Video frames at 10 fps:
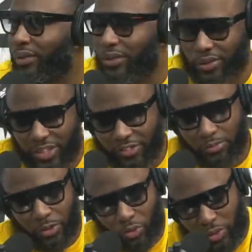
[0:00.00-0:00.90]
It's mm. a
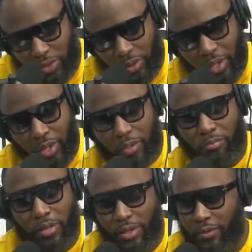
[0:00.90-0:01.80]
difference between
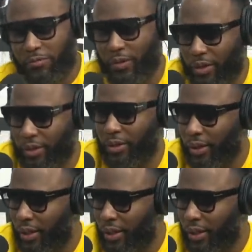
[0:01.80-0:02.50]
being funny